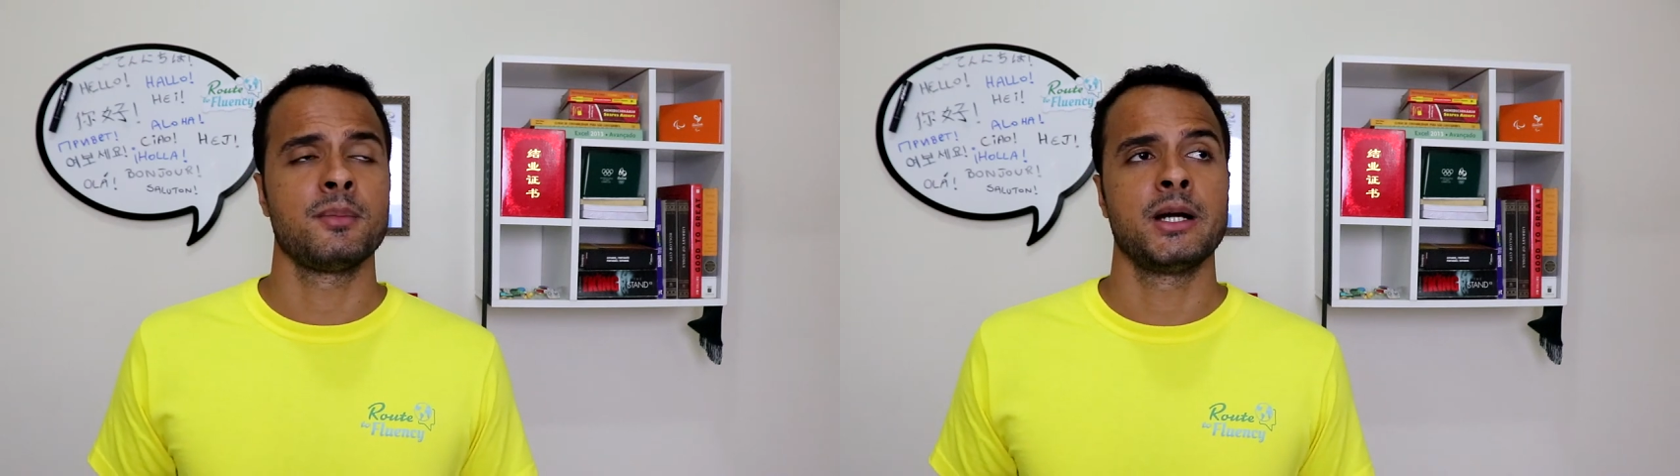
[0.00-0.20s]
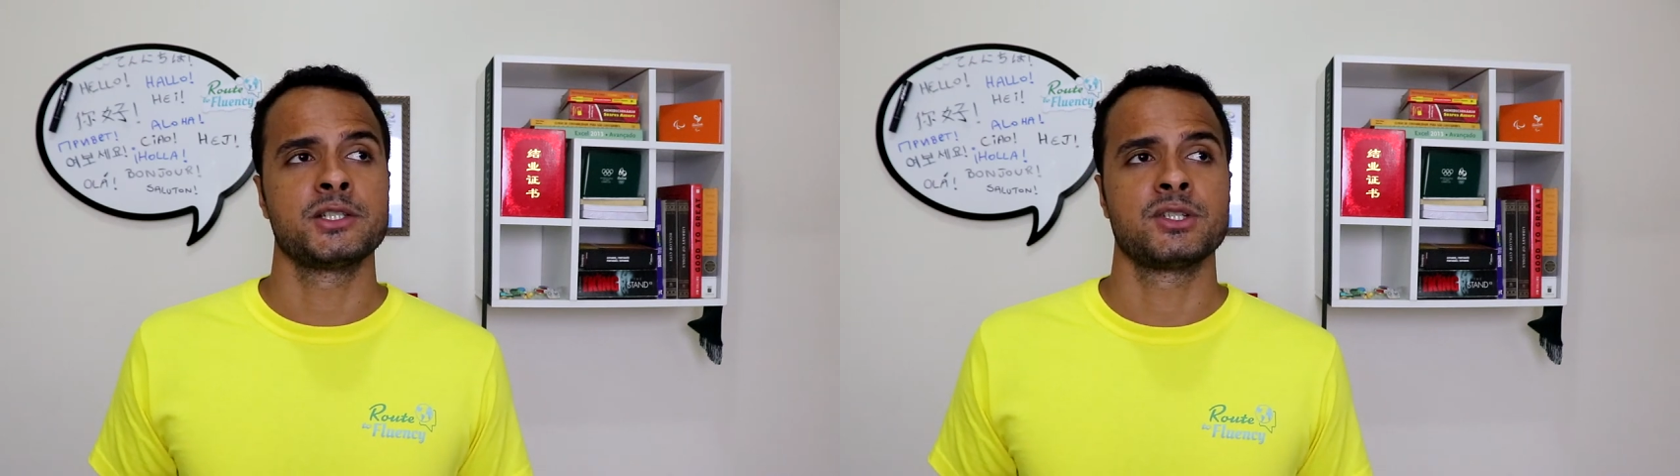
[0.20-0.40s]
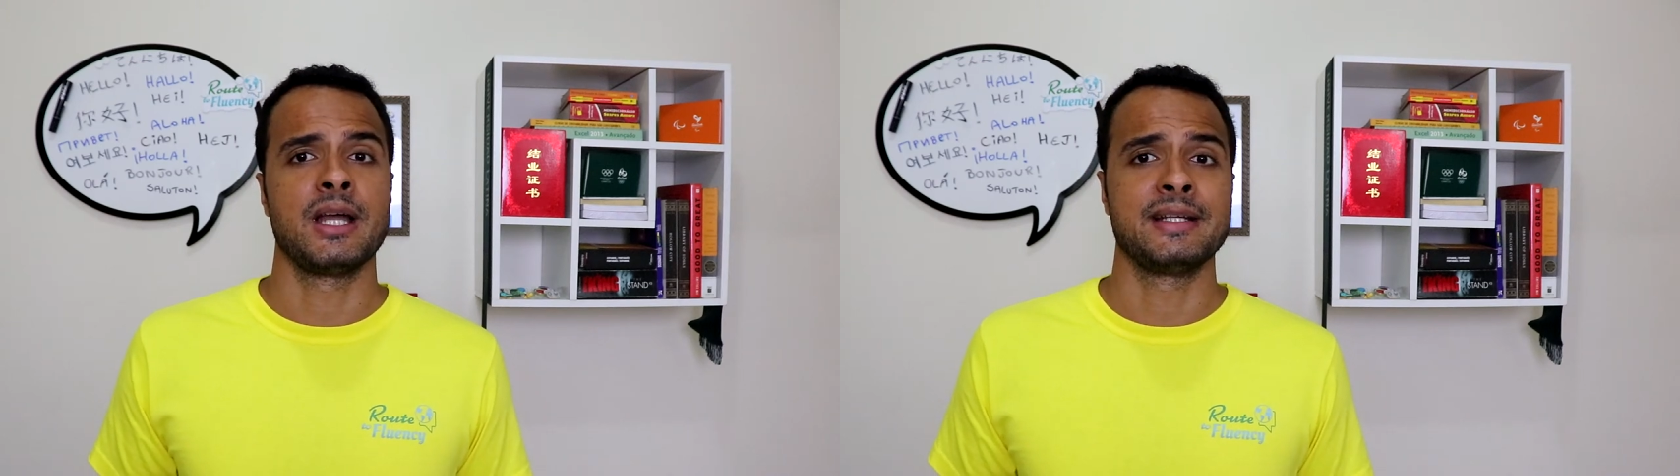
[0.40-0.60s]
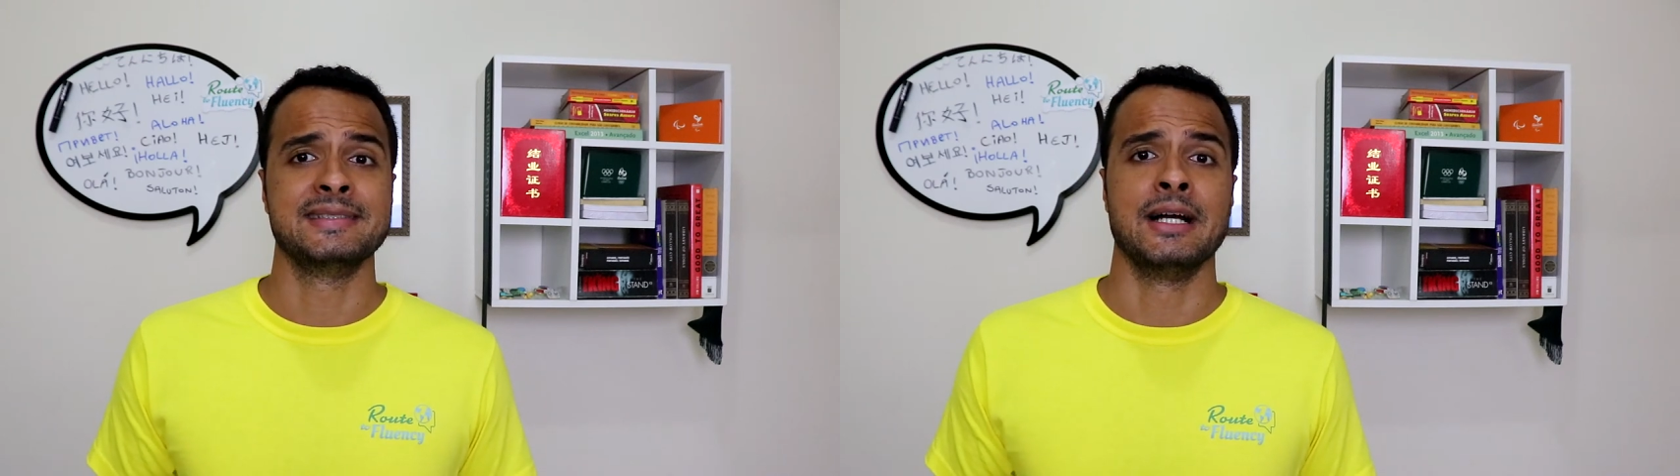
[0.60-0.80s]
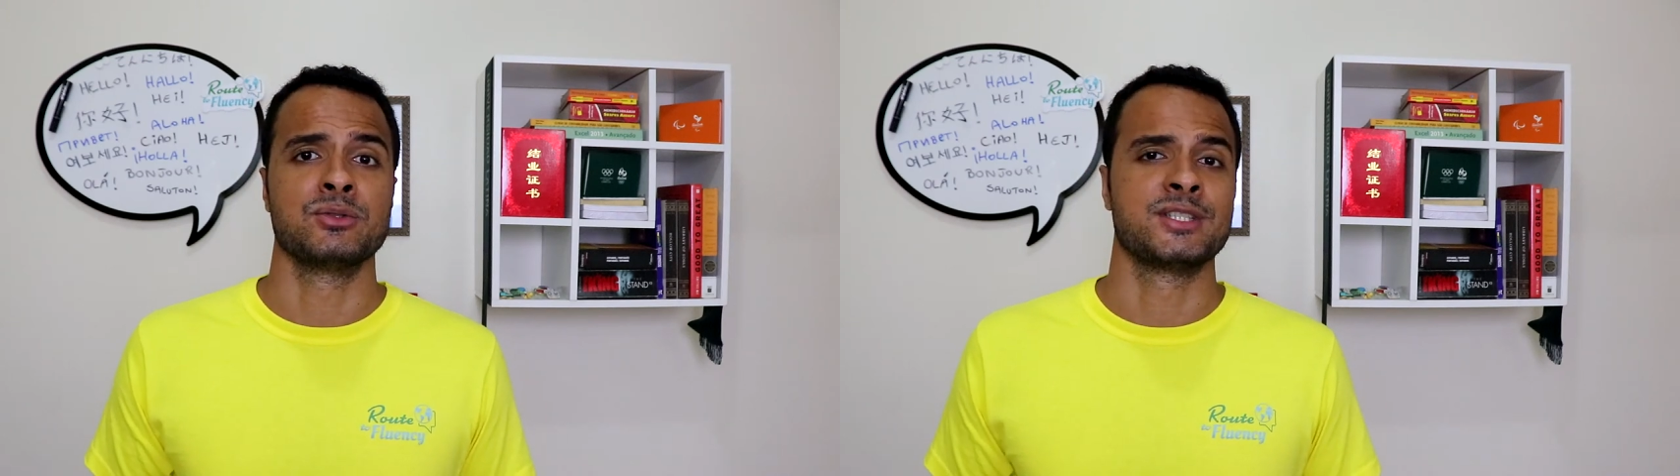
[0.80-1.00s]
much like
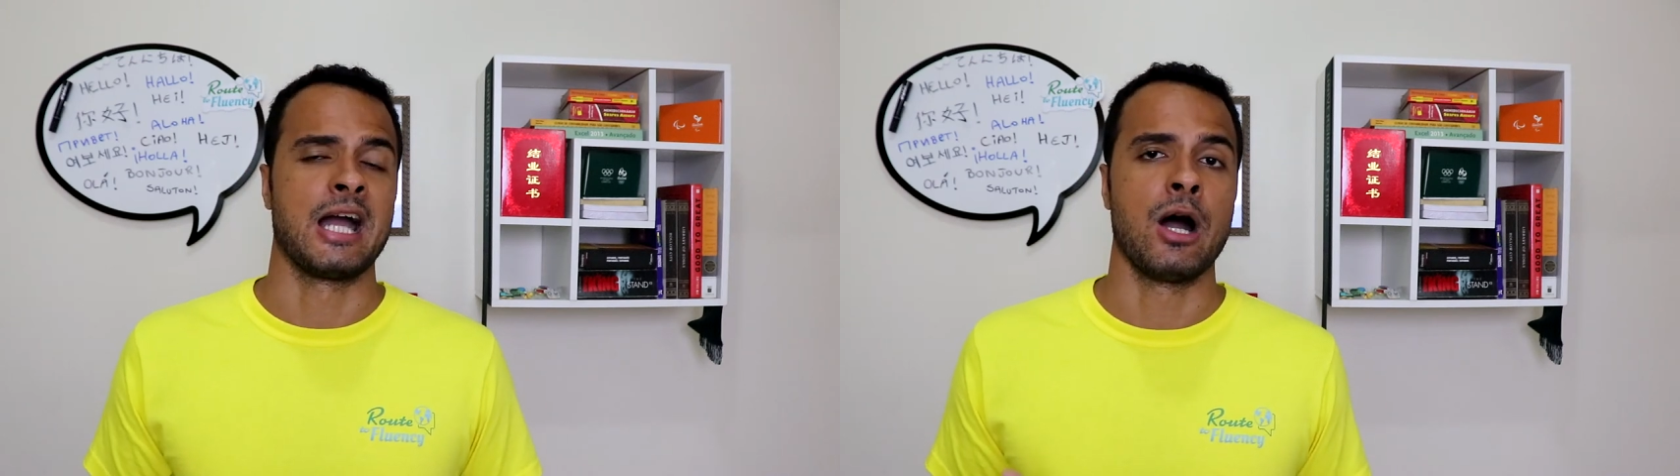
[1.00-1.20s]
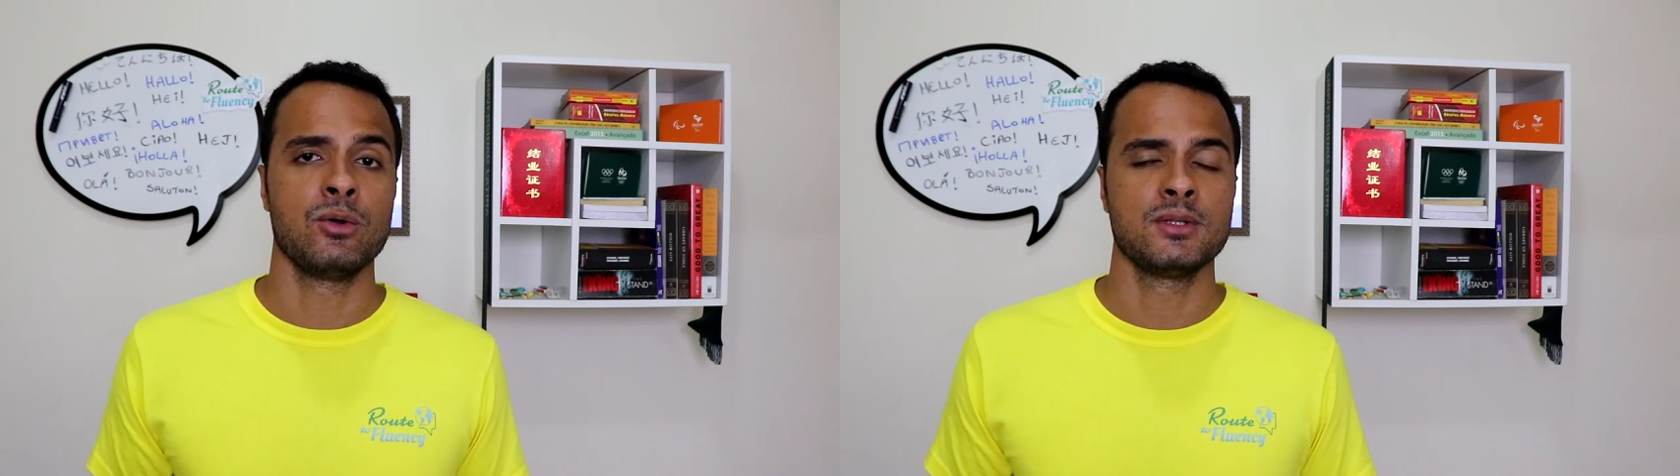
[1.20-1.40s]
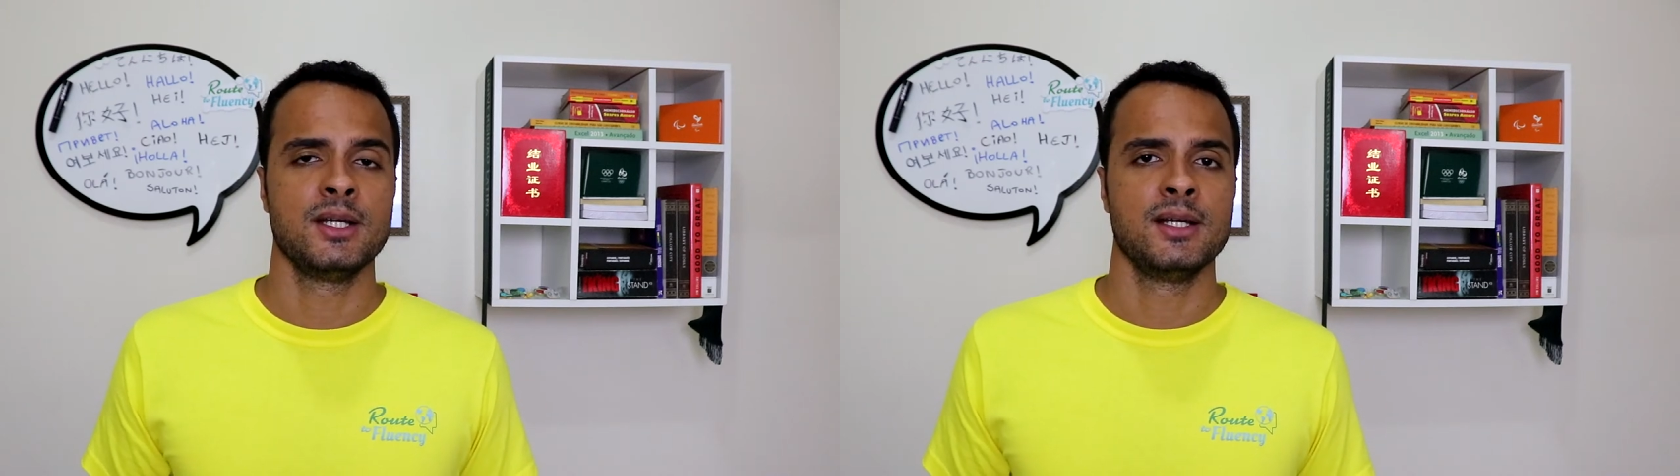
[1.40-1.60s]
downtown